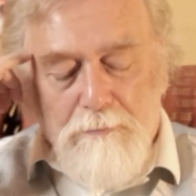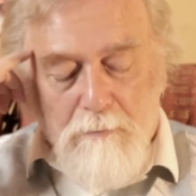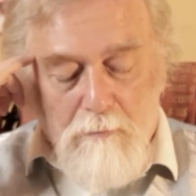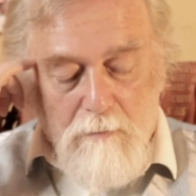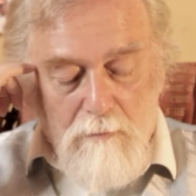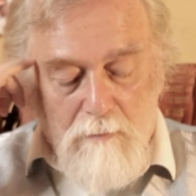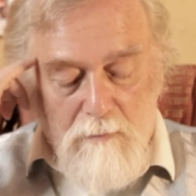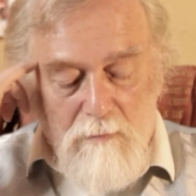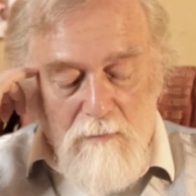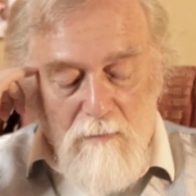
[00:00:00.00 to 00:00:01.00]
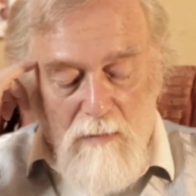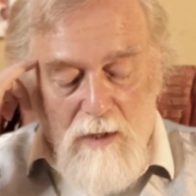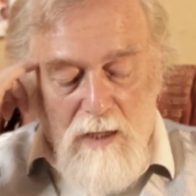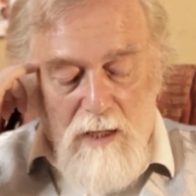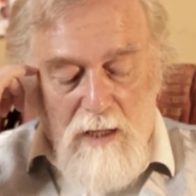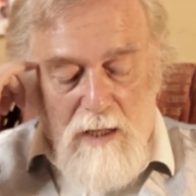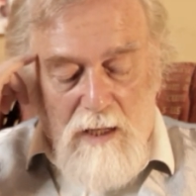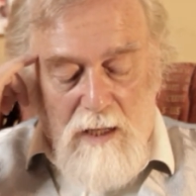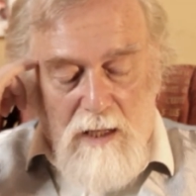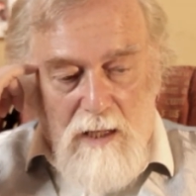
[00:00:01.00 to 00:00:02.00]

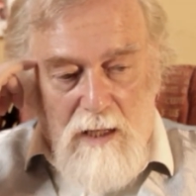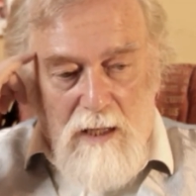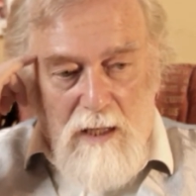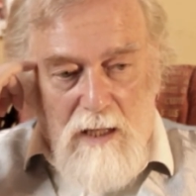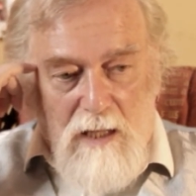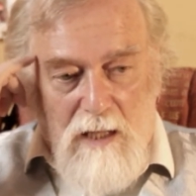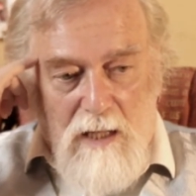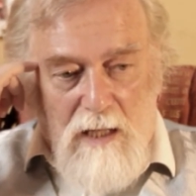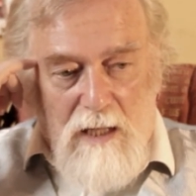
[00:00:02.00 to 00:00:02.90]
Nothing is said.